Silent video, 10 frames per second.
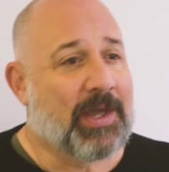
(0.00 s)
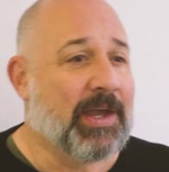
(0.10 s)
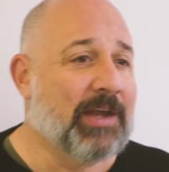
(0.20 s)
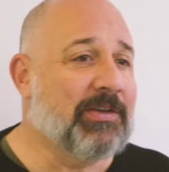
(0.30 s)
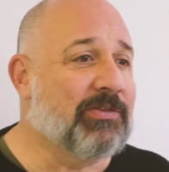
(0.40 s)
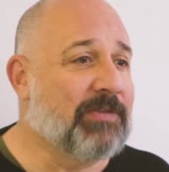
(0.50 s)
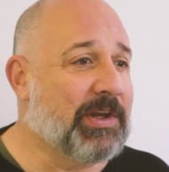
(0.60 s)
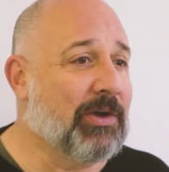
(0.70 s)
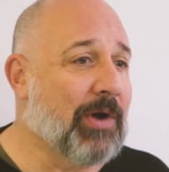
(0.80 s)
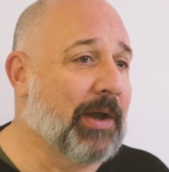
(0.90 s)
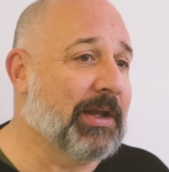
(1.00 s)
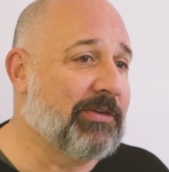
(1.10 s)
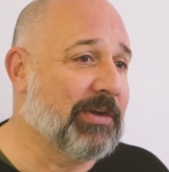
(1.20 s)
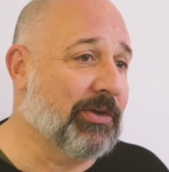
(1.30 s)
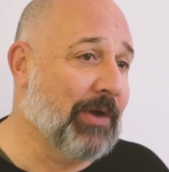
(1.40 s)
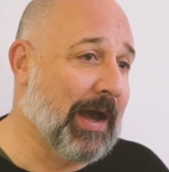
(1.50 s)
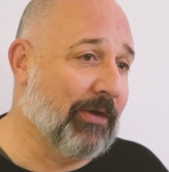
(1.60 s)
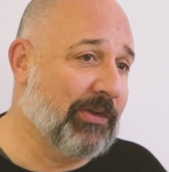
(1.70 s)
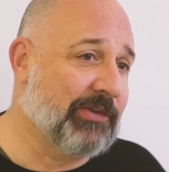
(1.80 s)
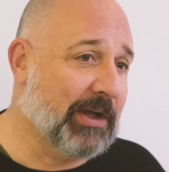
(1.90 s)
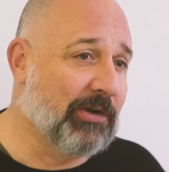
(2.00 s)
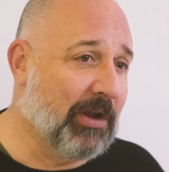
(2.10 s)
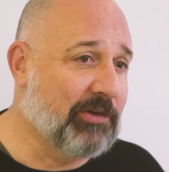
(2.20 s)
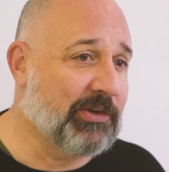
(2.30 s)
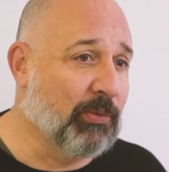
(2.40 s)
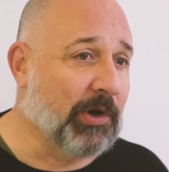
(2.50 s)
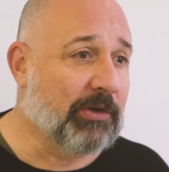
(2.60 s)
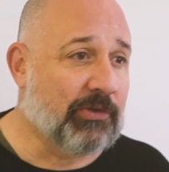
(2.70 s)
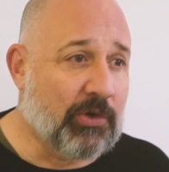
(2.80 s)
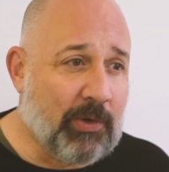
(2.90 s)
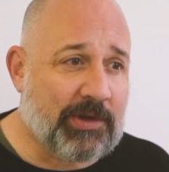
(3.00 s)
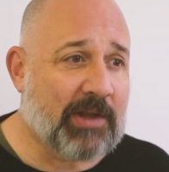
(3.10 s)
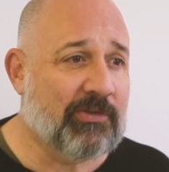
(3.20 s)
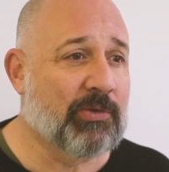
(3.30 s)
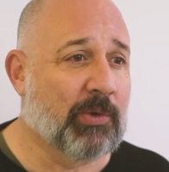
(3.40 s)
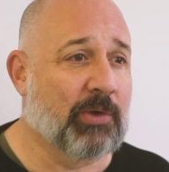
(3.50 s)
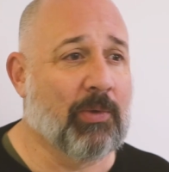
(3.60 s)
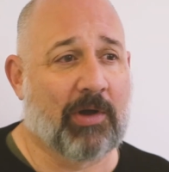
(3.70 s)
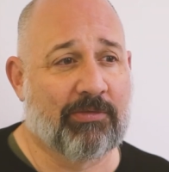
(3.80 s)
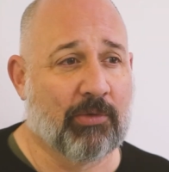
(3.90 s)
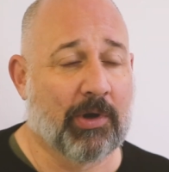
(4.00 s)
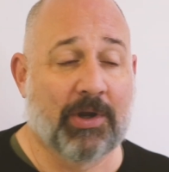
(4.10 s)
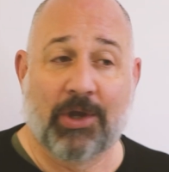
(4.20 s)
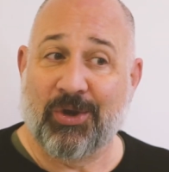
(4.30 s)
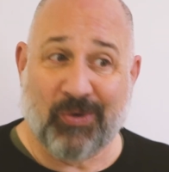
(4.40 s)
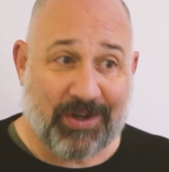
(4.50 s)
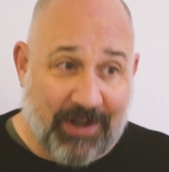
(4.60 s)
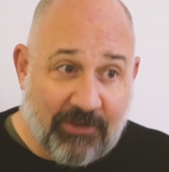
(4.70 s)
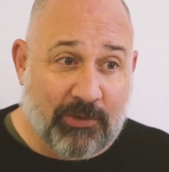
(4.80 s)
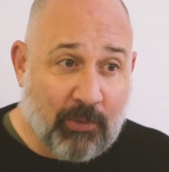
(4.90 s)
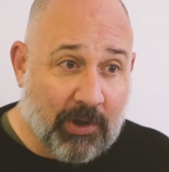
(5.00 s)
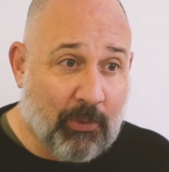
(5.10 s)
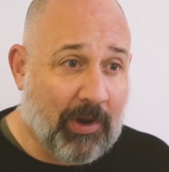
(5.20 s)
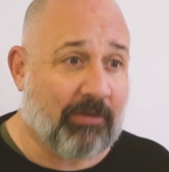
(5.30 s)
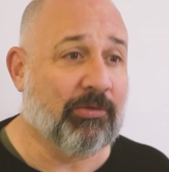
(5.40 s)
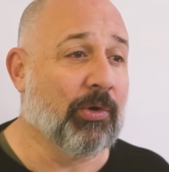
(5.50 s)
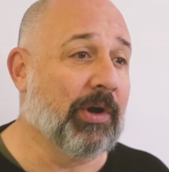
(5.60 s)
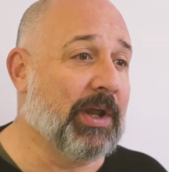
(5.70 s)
In this video, I'm going to tell you how this technology works, who it tends to work well for, who it doesn't work well for,